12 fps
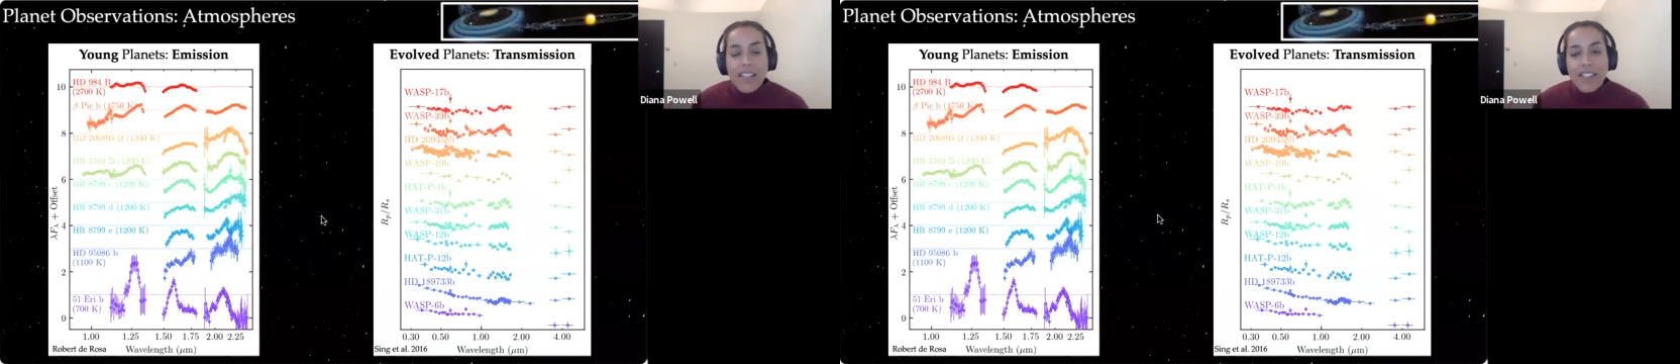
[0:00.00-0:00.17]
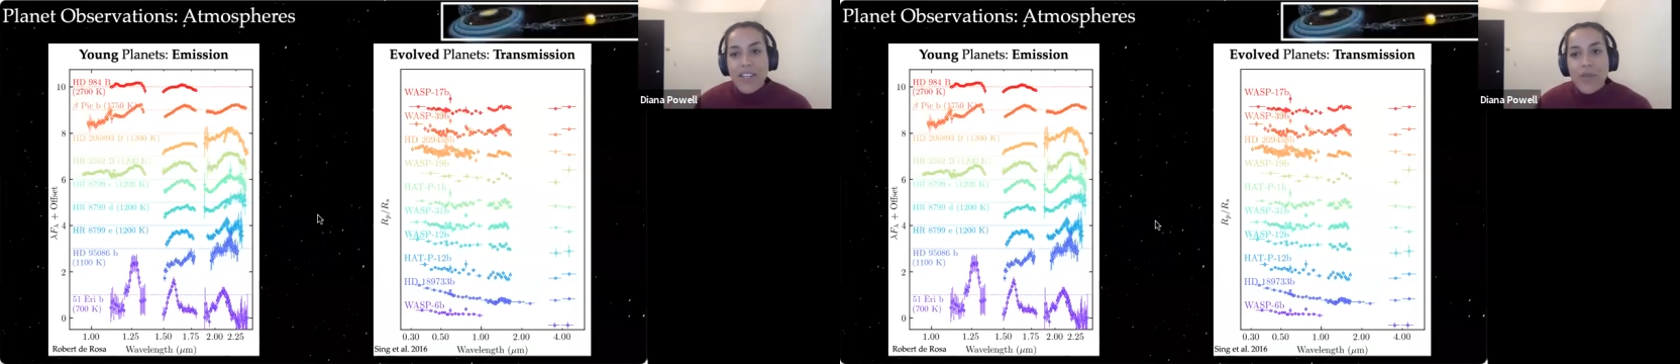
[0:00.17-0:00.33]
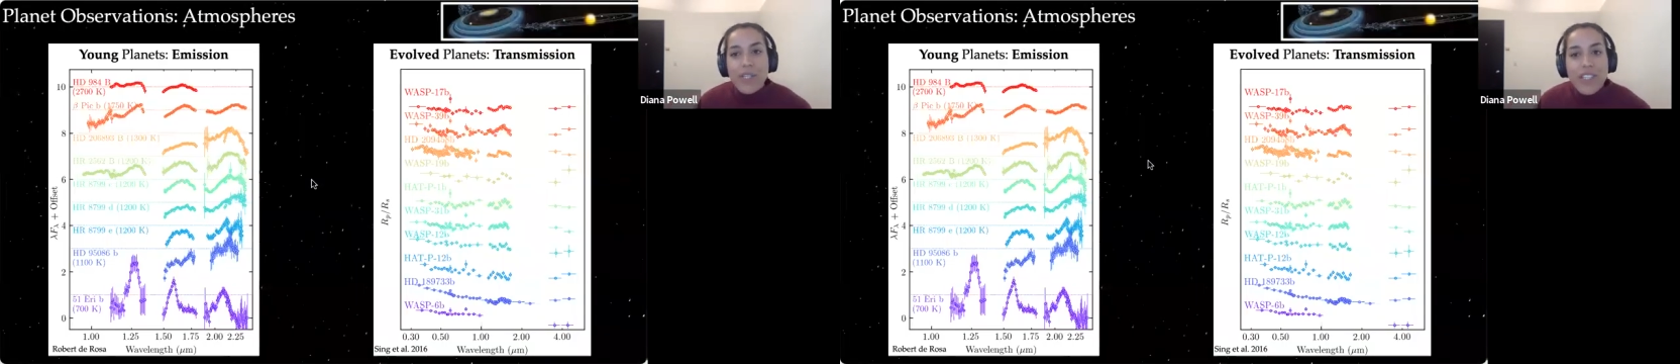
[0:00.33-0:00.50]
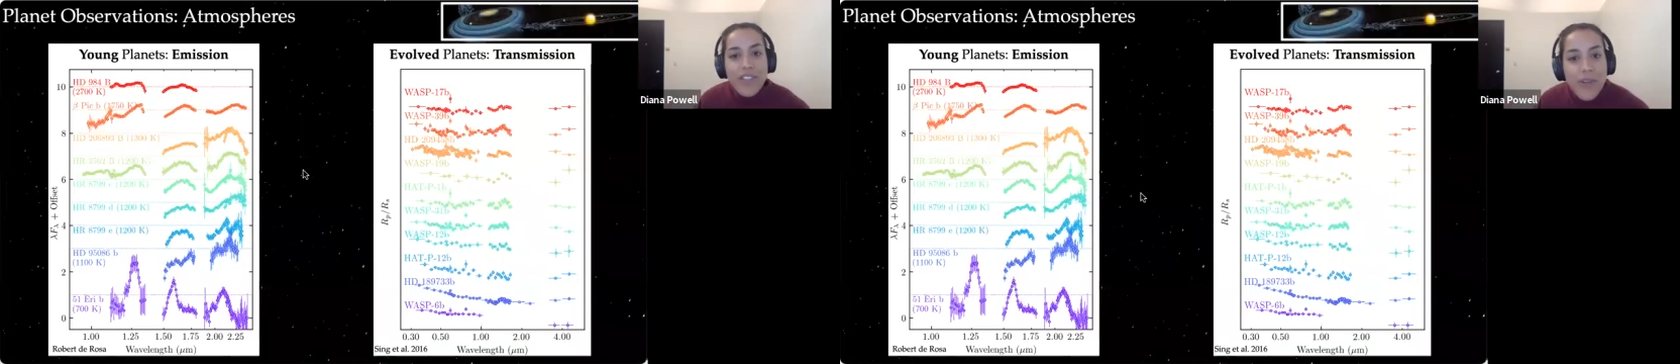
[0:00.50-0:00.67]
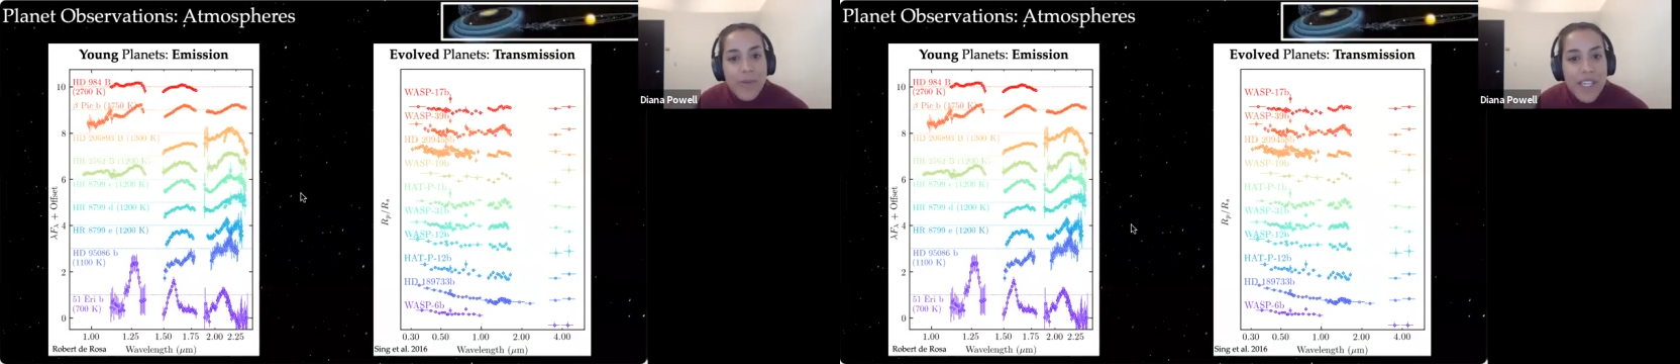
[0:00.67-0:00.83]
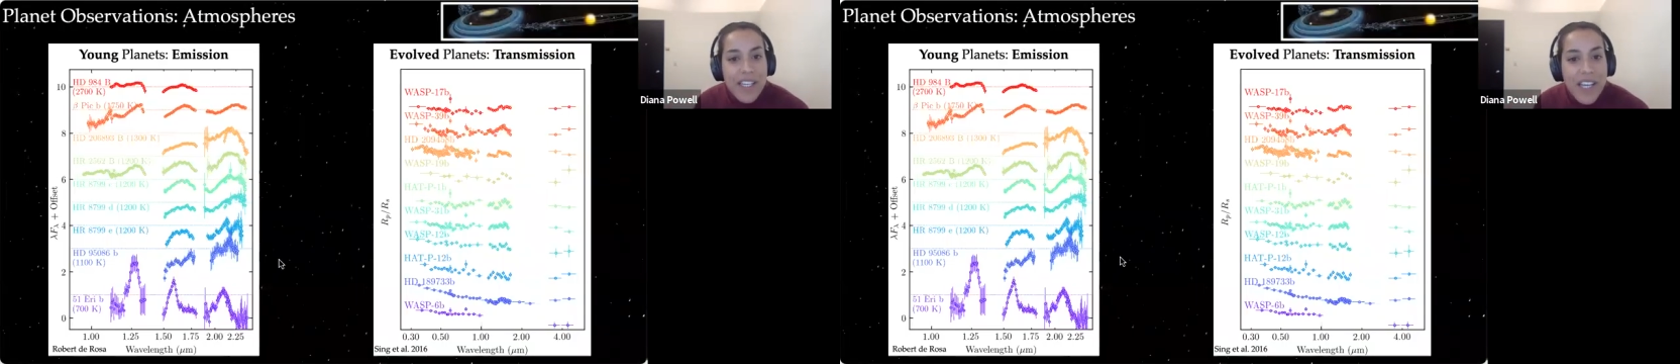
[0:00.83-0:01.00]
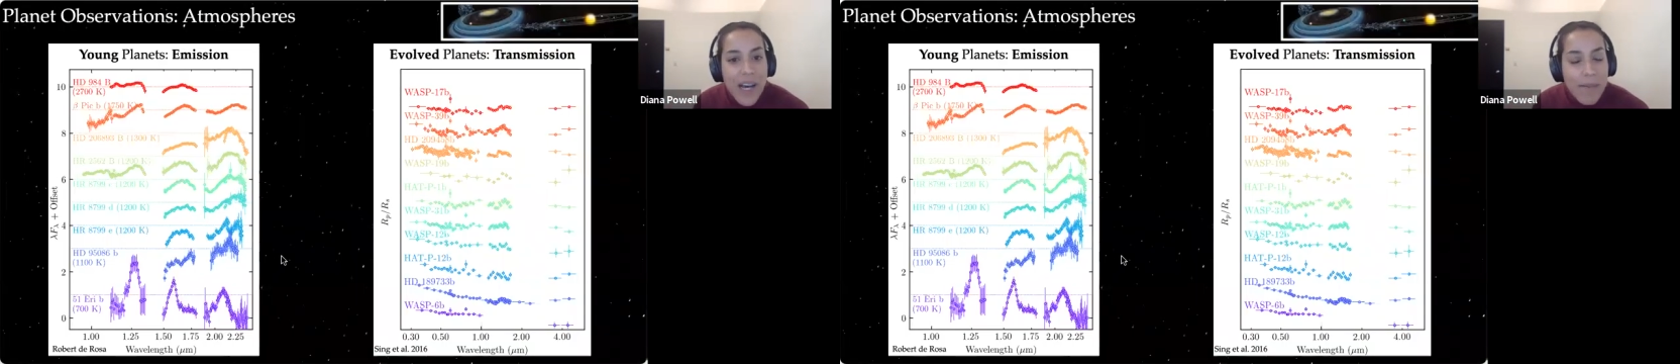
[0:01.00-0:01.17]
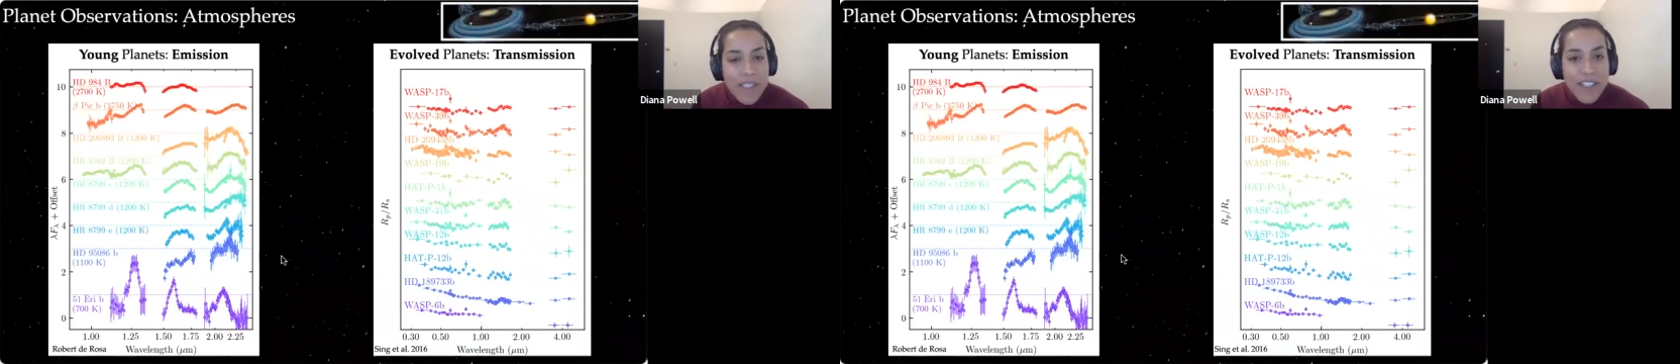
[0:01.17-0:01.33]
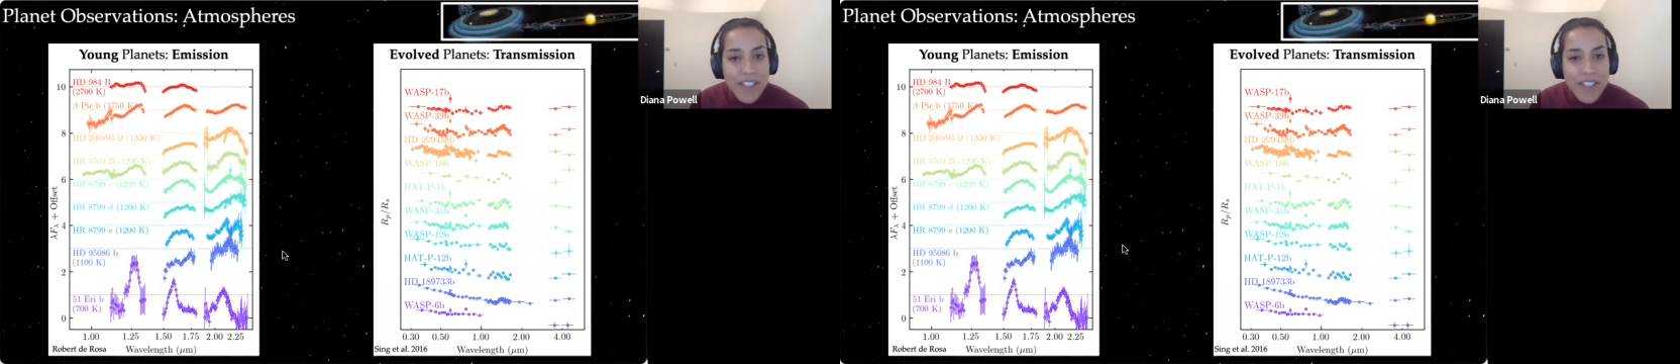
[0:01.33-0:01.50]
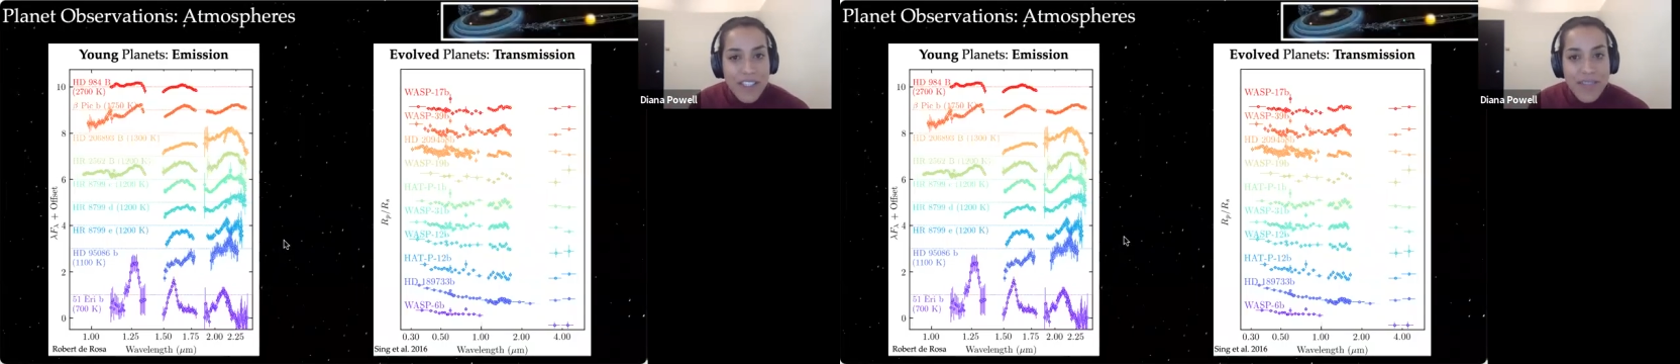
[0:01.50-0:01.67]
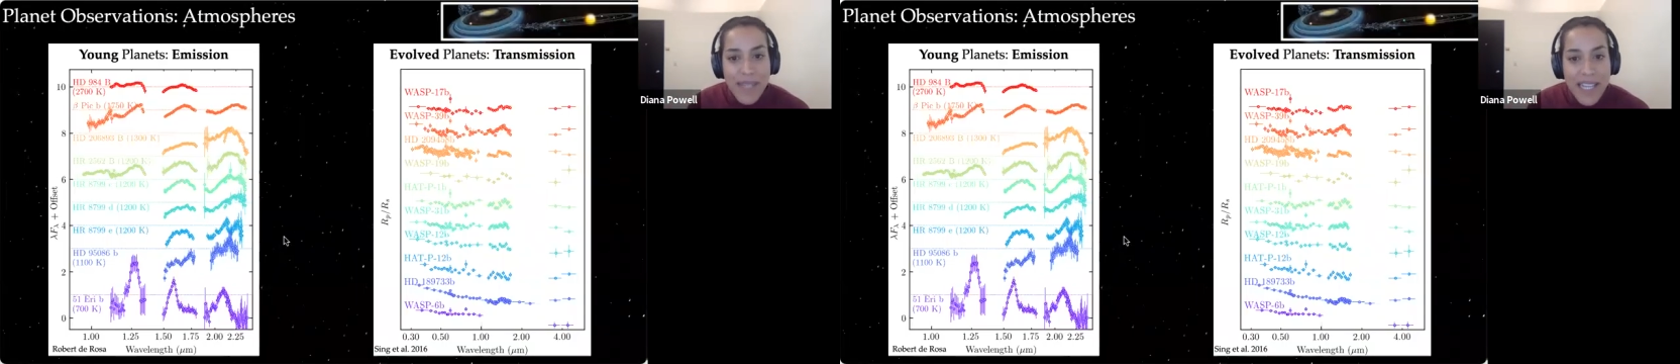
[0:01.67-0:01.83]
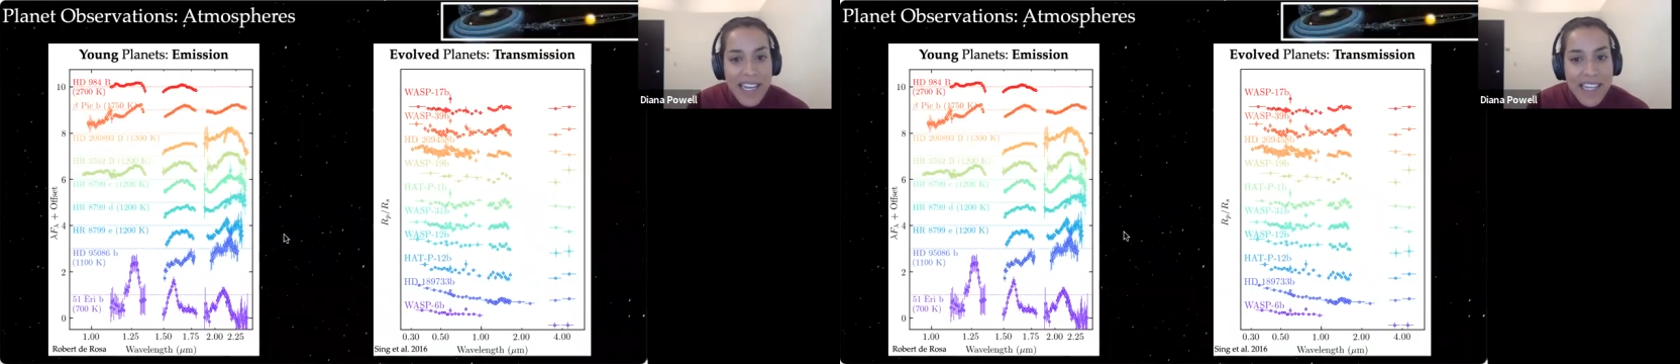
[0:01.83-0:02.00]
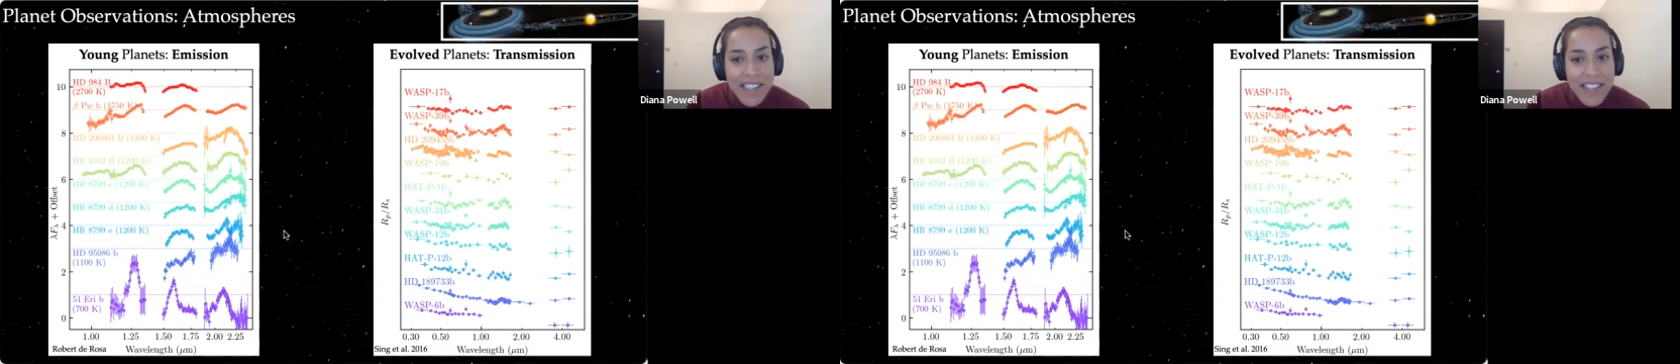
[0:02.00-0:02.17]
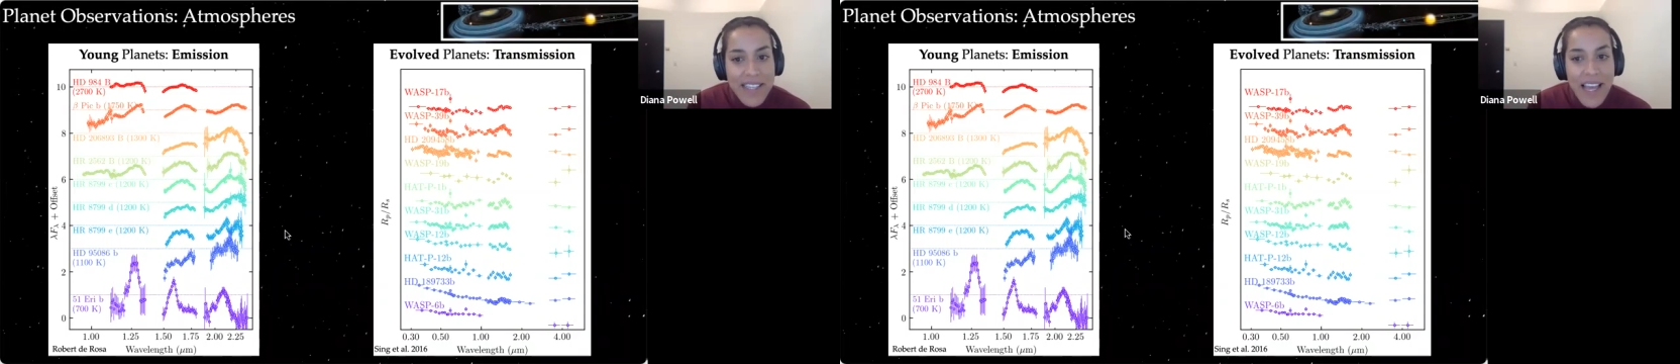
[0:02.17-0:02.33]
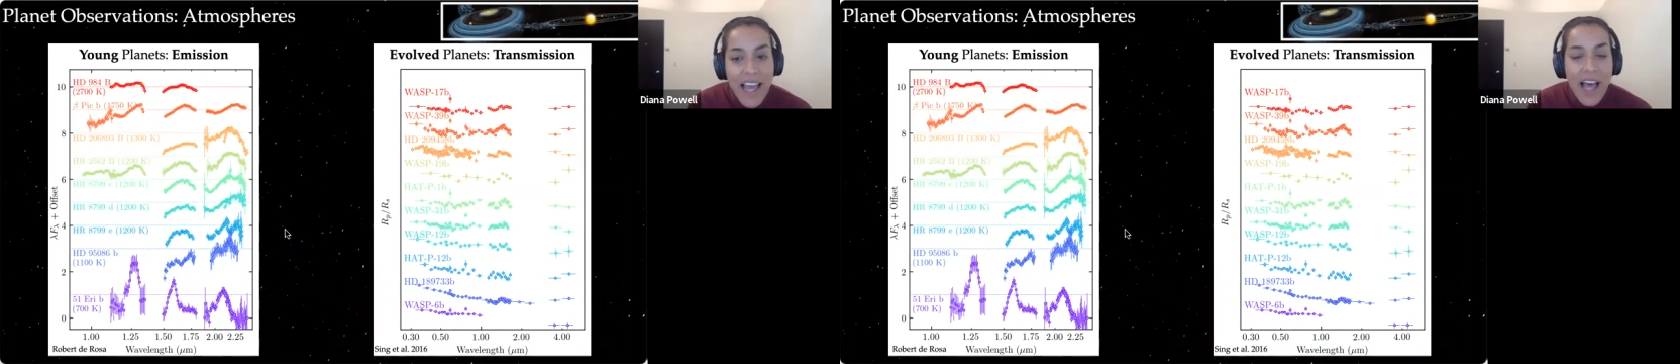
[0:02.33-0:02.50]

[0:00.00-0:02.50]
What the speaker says: And so when determining compositions of planets,